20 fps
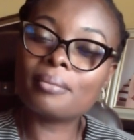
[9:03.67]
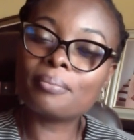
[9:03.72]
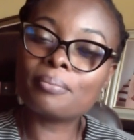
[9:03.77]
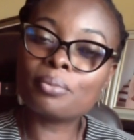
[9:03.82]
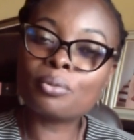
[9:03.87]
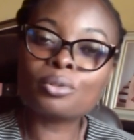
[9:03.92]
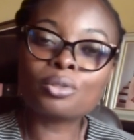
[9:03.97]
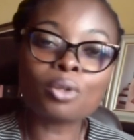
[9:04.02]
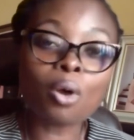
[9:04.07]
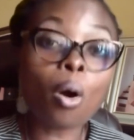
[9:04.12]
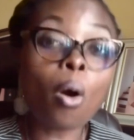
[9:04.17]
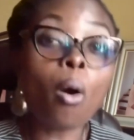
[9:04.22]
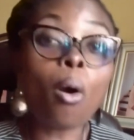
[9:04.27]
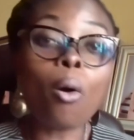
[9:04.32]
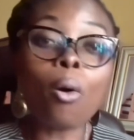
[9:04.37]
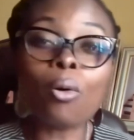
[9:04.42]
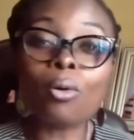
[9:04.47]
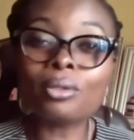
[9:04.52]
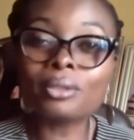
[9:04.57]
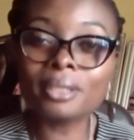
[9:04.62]
put
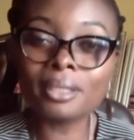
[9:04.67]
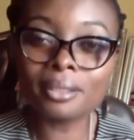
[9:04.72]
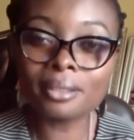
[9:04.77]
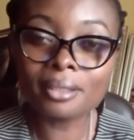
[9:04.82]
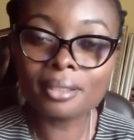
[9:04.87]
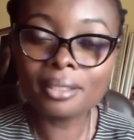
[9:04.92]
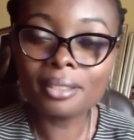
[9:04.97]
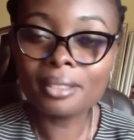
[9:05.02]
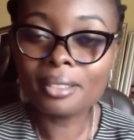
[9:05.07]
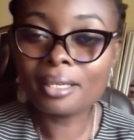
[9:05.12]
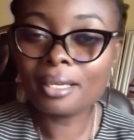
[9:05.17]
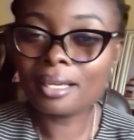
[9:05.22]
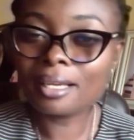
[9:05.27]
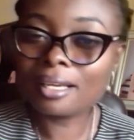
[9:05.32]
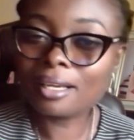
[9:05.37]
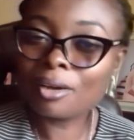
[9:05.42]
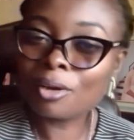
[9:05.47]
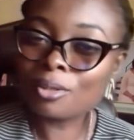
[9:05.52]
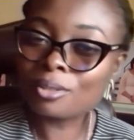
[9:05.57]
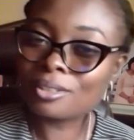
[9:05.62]
all the
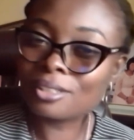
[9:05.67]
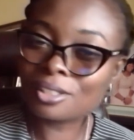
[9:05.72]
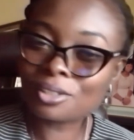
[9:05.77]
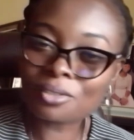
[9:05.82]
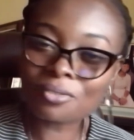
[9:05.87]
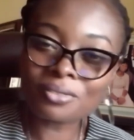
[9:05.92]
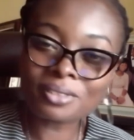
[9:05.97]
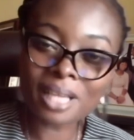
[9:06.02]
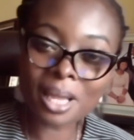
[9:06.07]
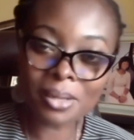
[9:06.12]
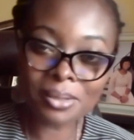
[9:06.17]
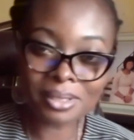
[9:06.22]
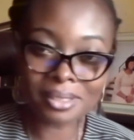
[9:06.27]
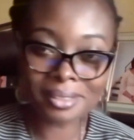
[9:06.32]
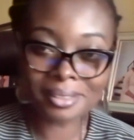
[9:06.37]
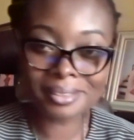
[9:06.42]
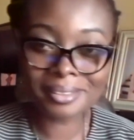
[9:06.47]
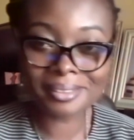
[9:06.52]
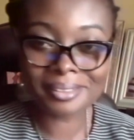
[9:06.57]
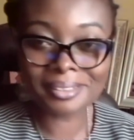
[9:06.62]
hundreds of
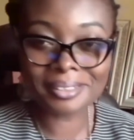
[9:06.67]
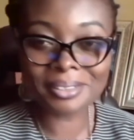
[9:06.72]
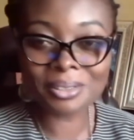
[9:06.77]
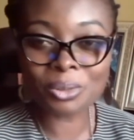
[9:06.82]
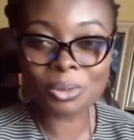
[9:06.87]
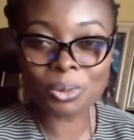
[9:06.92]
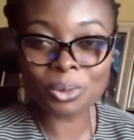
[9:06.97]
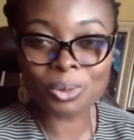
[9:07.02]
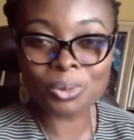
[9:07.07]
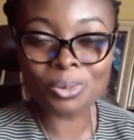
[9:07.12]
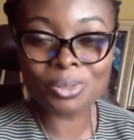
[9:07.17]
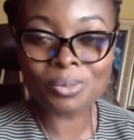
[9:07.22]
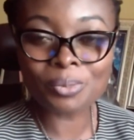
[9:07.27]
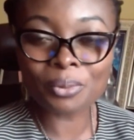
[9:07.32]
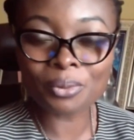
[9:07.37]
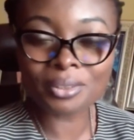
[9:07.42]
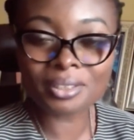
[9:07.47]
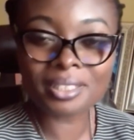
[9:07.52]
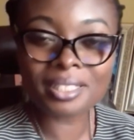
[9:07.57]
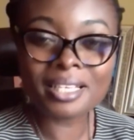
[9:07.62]
thousands into use,
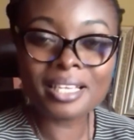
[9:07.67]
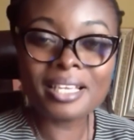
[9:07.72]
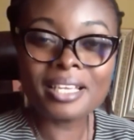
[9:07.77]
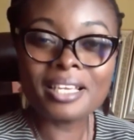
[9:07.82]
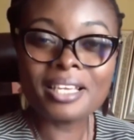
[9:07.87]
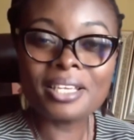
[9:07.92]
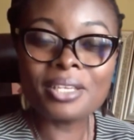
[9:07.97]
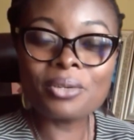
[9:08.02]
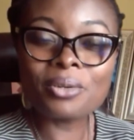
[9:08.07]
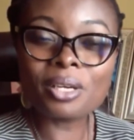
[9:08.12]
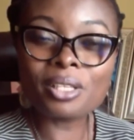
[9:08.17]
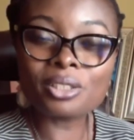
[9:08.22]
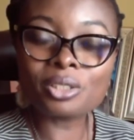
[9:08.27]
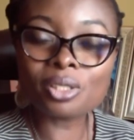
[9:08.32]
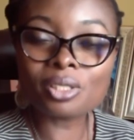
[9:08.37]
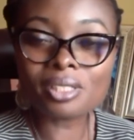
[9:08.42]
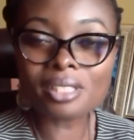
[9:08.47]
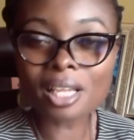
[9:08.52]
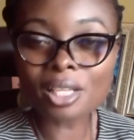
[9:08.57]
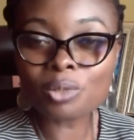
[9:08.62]
but you can
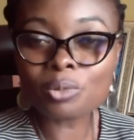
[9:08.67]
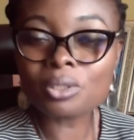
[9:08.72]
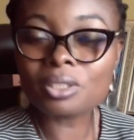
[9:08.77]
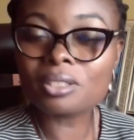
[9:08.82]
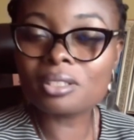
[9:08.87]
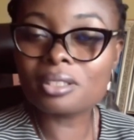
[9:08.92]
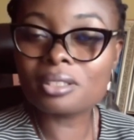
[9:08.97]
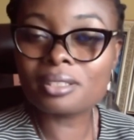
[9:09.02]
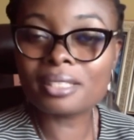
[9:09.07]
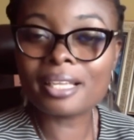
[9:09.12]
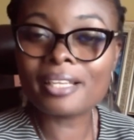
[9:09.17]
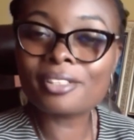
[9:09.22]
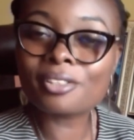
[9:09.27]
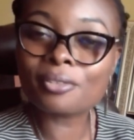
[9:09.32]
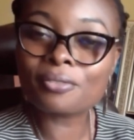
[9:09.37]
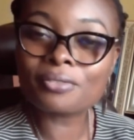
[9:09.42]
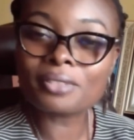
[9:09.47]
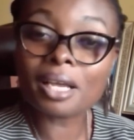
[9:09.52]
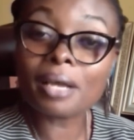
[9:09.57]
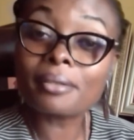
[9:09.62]
just start with the tens of
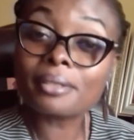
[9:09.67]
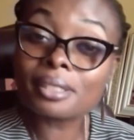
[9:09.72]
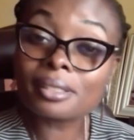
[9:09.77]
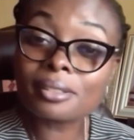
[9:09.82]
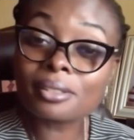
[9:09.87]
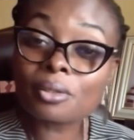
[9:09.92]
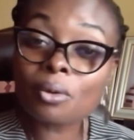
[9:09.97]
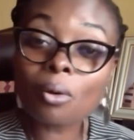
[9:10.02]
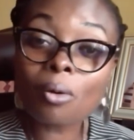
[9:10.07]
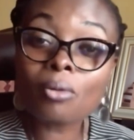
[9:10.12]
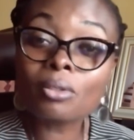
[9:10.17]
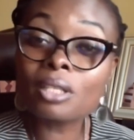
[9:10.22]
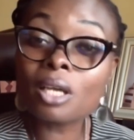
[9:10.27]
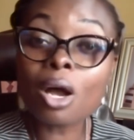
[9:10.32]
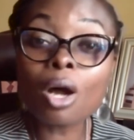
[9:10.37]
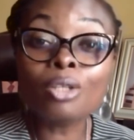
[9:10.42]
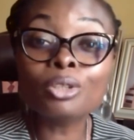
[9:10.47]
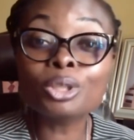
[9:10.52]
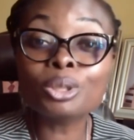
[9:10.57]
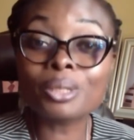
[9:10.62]
thousands or the
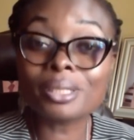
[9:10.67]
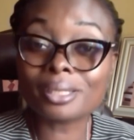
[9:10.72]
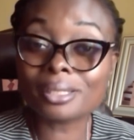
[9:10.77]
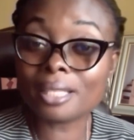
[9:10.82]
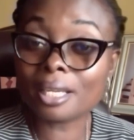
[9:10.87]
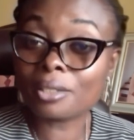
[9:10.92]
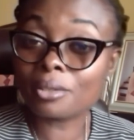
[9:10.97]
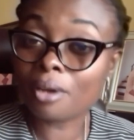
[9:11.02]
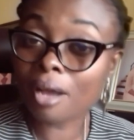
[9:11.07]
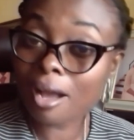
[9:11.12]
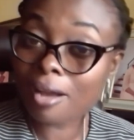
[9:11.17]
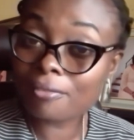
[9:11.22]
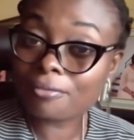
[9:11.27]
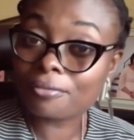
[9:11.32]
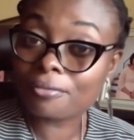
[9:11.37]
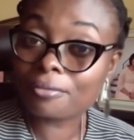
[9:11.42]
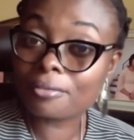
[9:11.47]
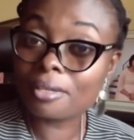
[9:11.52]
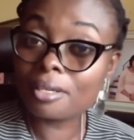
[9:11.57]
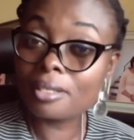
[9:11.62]
hundreds that you have,
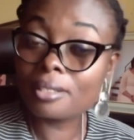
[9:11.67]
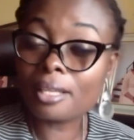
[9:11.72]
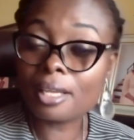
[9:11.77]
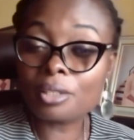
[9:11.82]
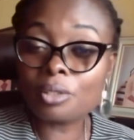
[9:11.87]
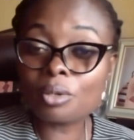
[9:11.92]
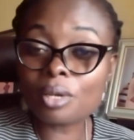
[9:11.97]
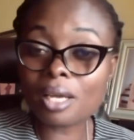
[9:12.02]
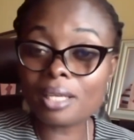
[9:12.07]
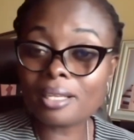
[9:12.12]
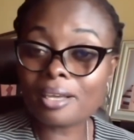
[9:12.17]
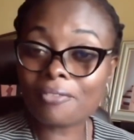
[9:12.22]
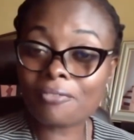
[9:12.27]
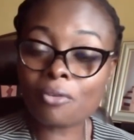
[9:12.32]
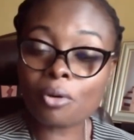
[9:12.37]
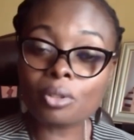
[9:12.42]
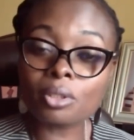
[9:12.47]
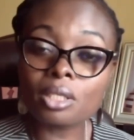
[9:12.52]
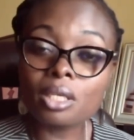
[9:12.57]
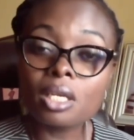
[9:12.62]
that you can
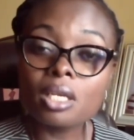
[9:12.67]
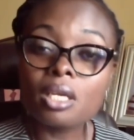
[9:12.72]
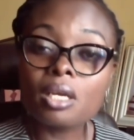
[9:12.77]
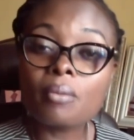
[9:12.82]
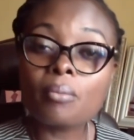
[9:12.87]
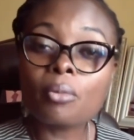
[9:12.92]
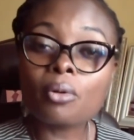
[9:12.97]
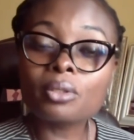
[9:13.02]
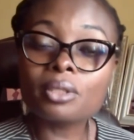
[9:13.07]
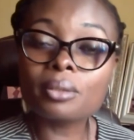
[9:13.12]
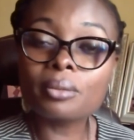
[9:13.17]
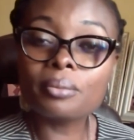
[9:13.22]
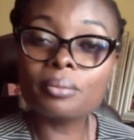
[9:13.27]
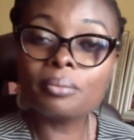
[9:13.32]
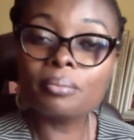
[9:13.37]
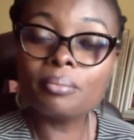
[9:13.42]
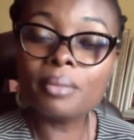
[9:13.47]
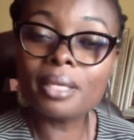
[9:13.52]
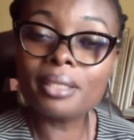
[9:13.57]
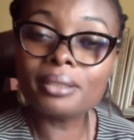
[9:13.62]
afford. But the
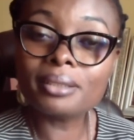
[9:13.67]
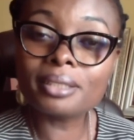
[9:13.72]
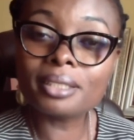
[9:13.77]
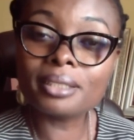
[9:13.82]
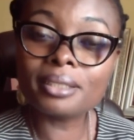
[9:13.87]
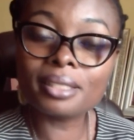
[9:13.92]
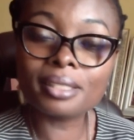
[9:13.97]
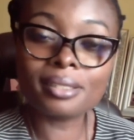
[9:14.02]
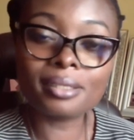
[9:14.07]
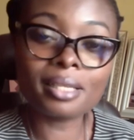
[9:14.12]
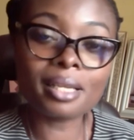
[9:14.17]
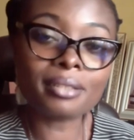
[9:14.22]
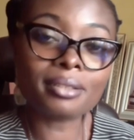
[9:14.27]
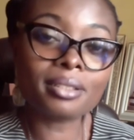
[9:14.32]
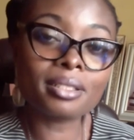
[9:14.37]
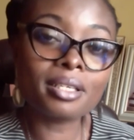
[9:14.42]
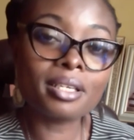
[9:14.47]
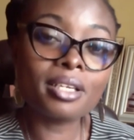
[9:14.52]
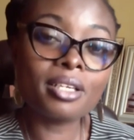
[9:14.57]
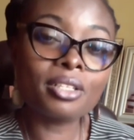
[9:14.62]
main thing is that
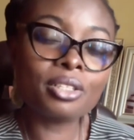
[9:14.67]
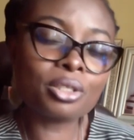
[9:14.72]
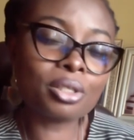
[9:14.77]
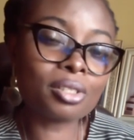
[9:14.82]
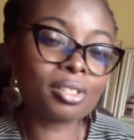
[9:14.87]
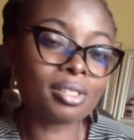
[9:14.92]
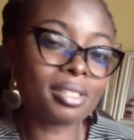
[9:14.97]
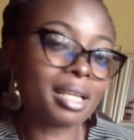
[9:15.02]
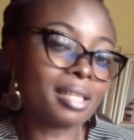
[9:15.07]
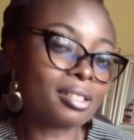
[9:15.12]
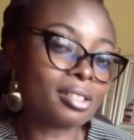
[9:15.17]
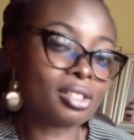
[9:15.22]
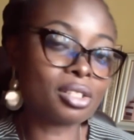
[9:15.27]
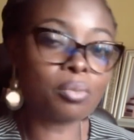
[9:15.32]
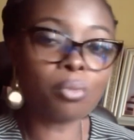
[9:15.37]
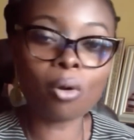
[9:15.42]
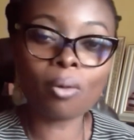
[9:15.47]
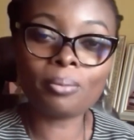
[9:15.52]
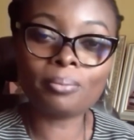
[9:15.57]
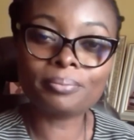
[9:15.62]
just start
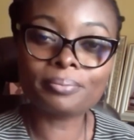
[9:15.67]
small,